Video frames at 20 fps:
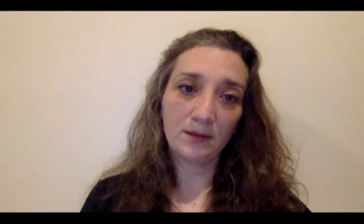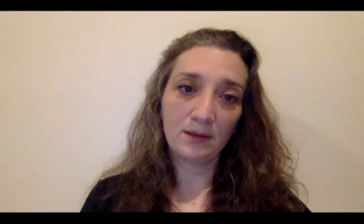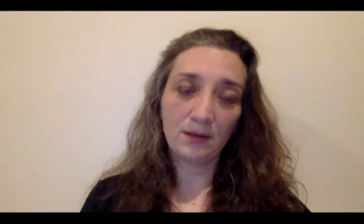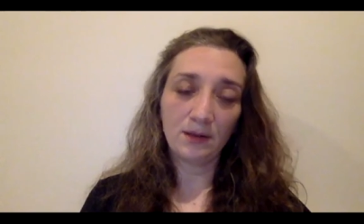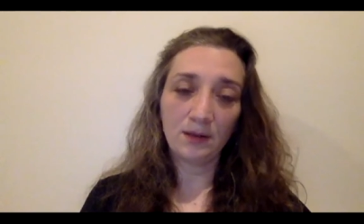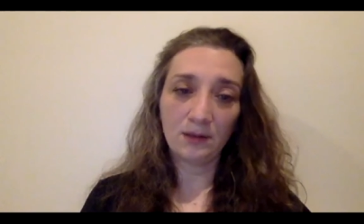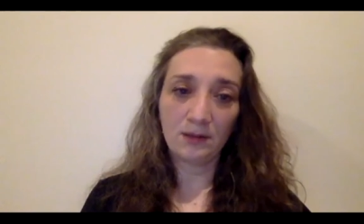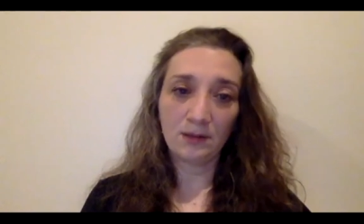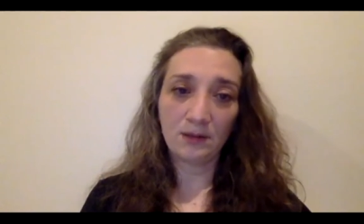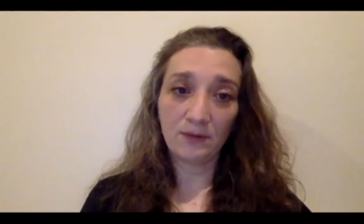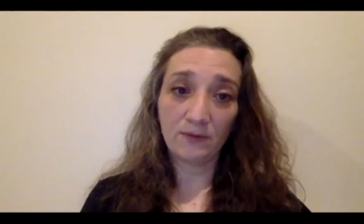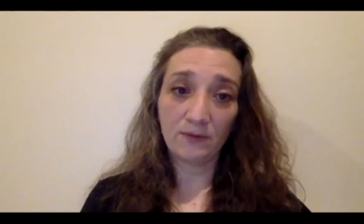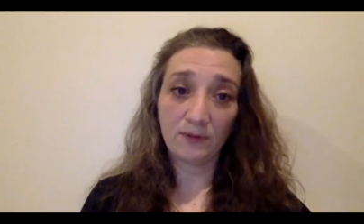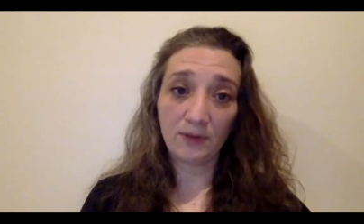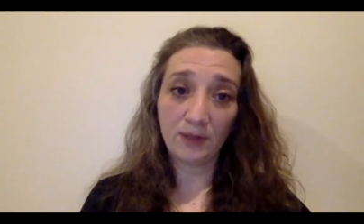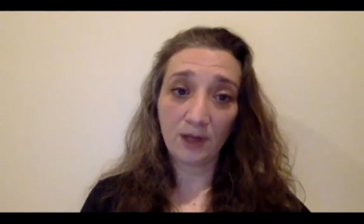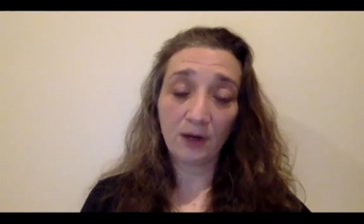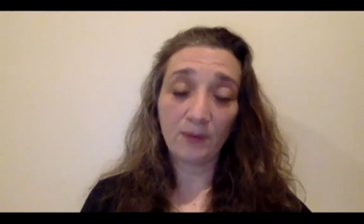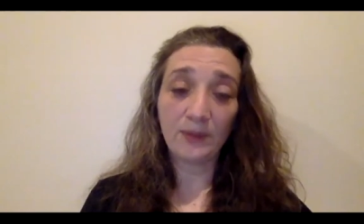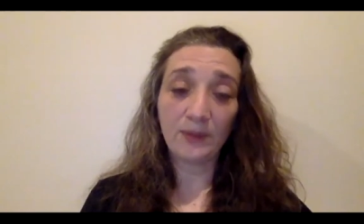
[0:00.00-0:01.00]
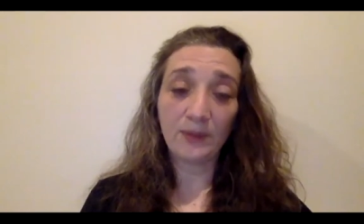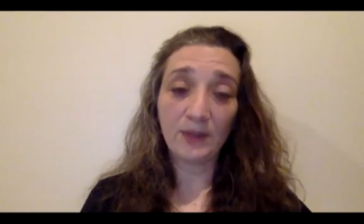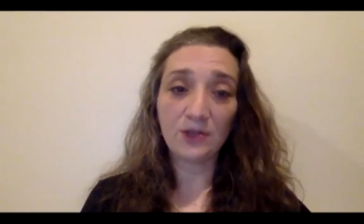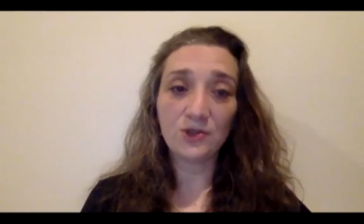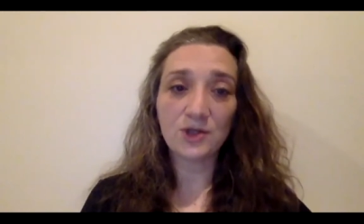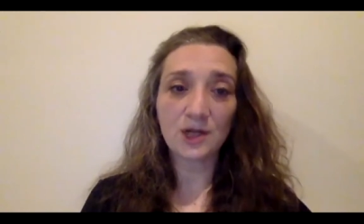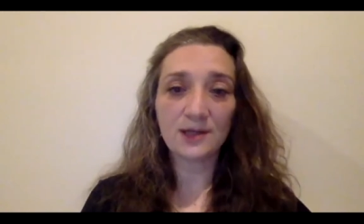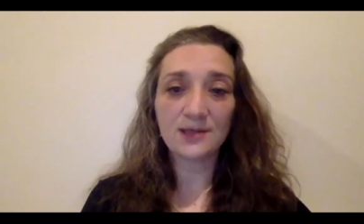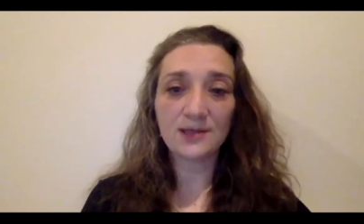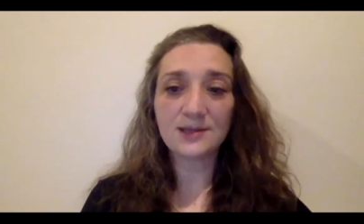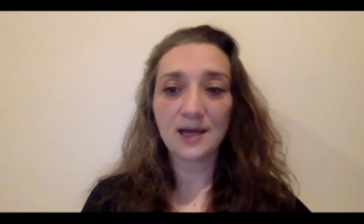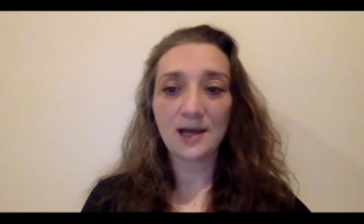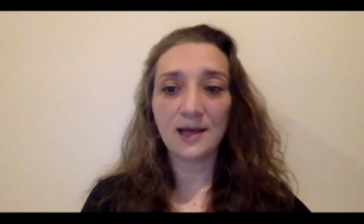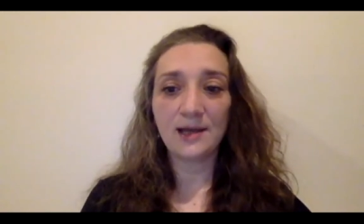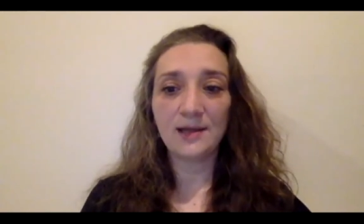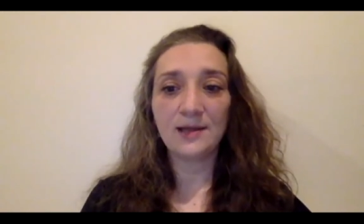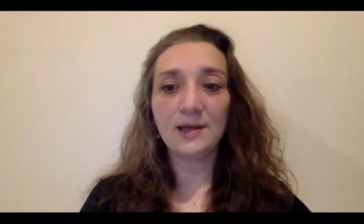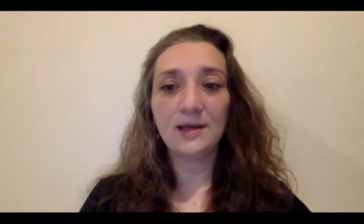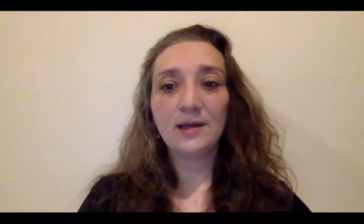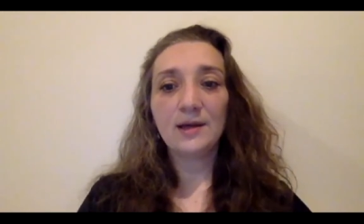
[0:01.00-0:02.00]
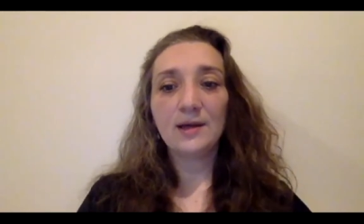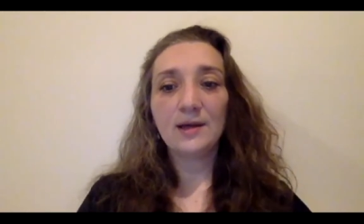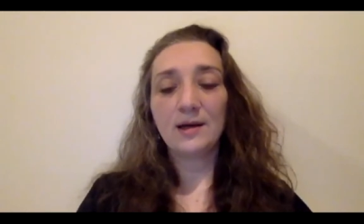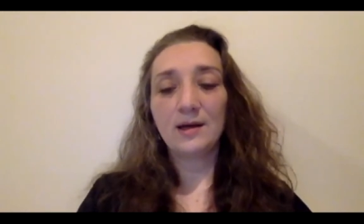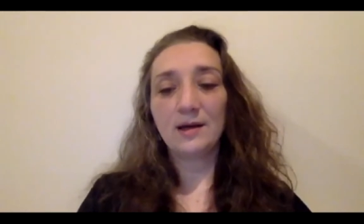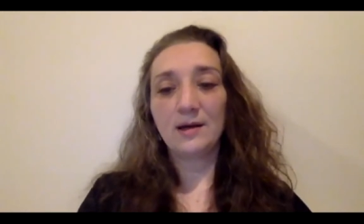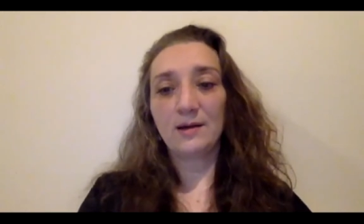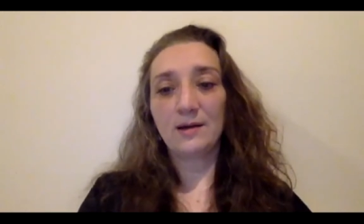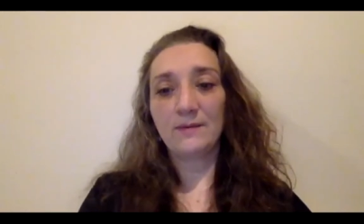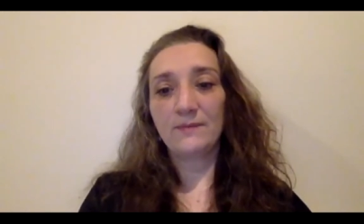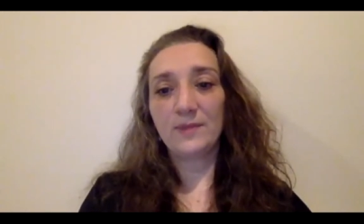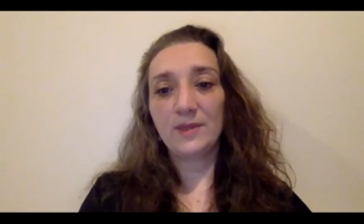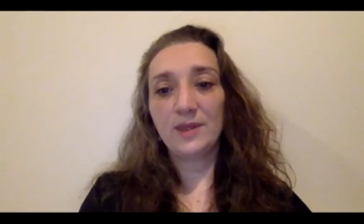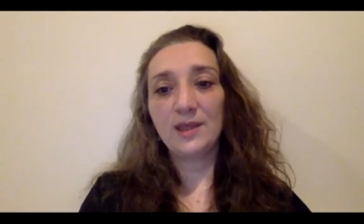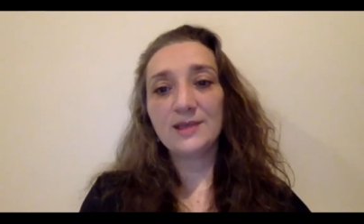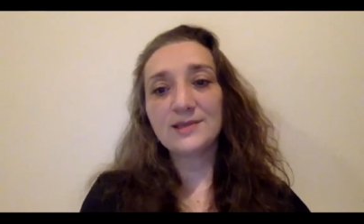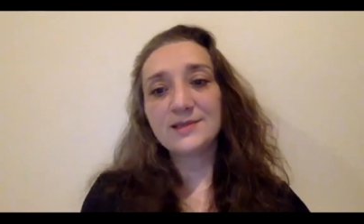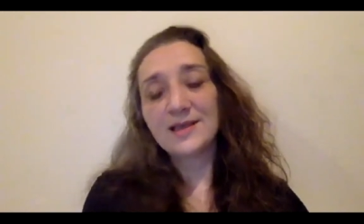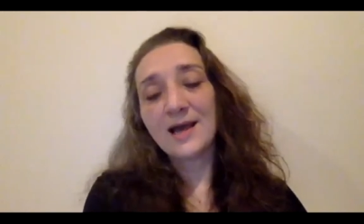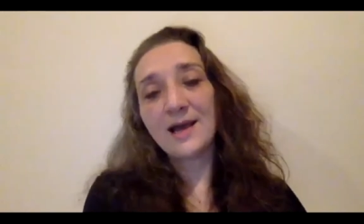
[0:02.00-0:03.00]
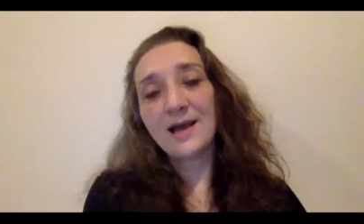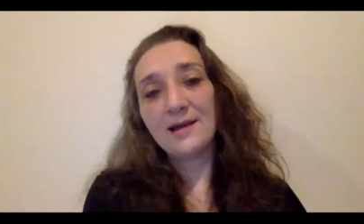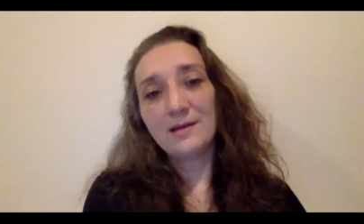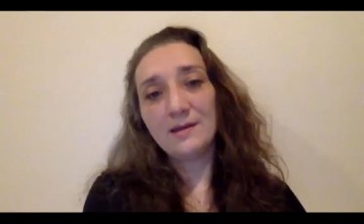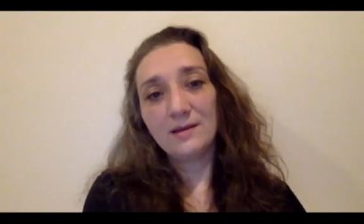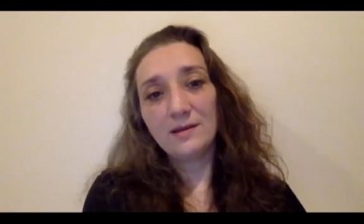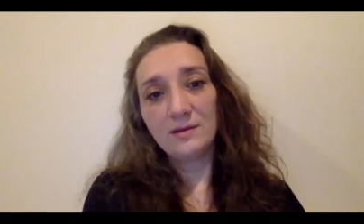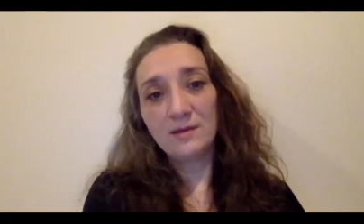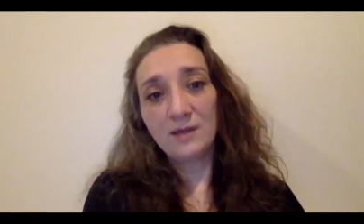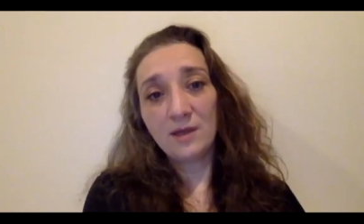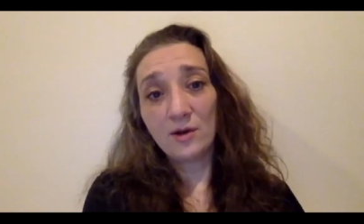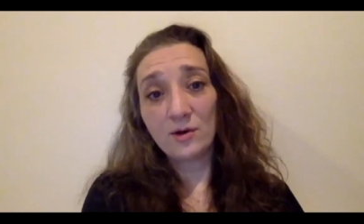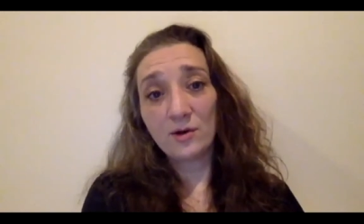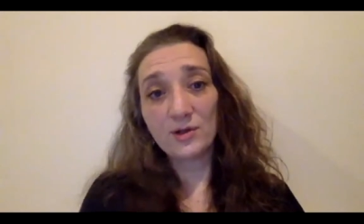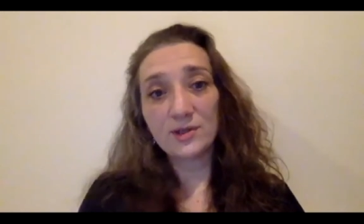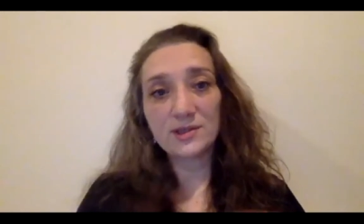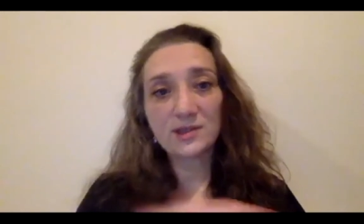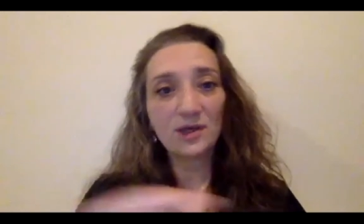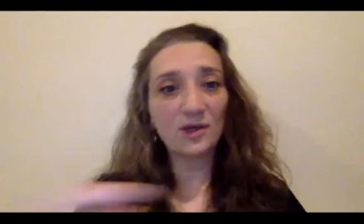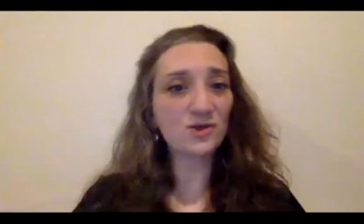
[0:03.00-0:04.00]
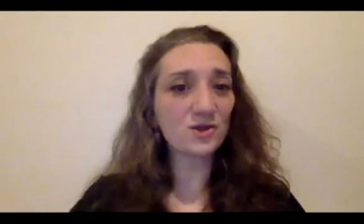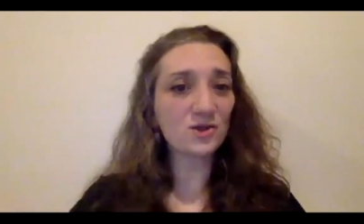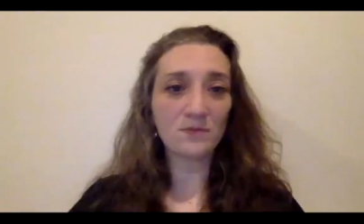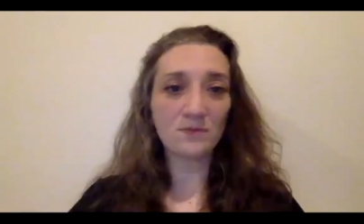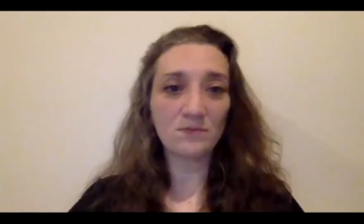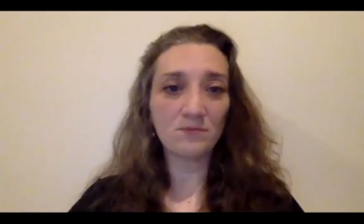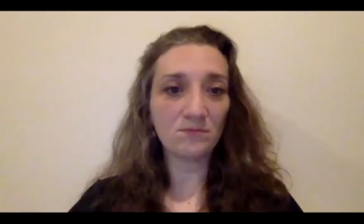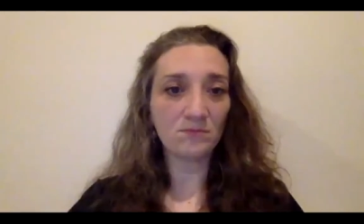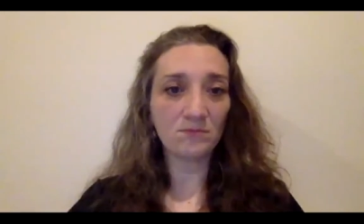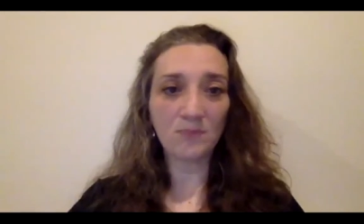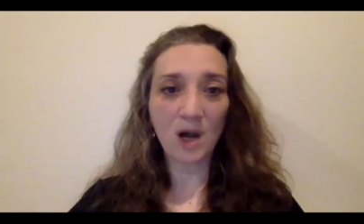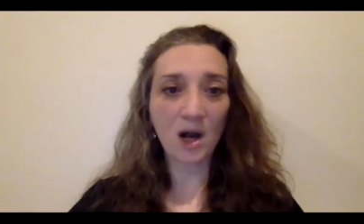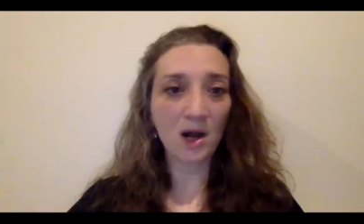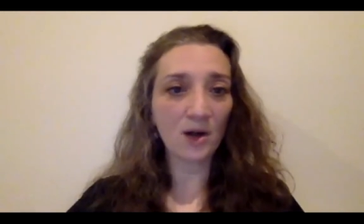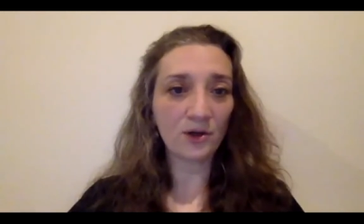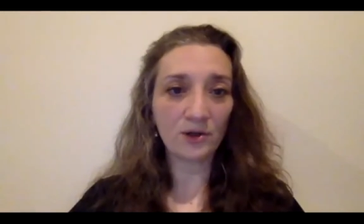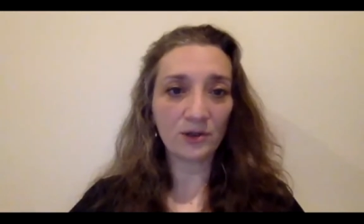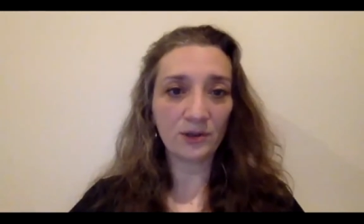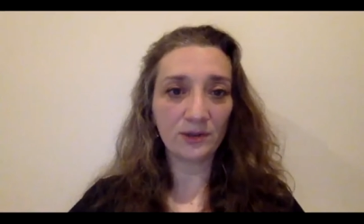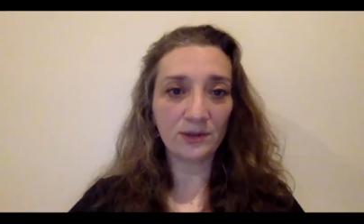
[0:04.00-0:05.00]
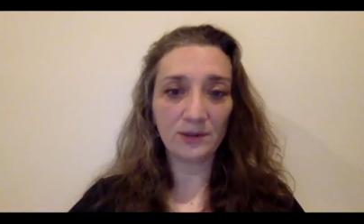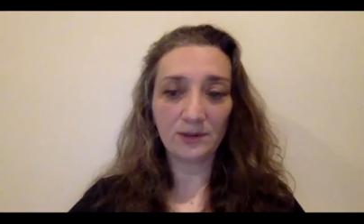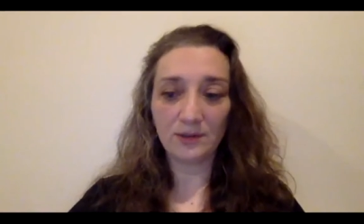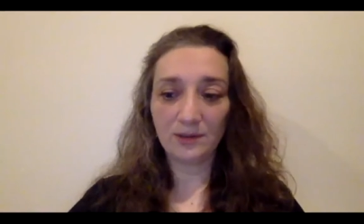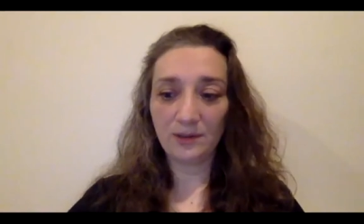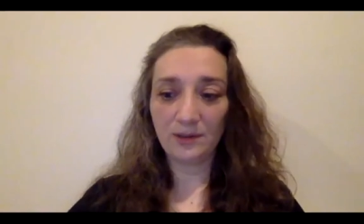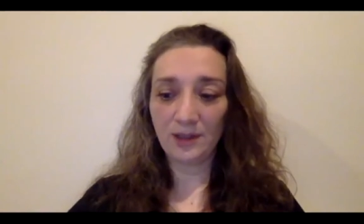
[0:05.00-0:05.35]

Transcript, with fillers: the, the Armenian genocide, um, is that there's such a modern,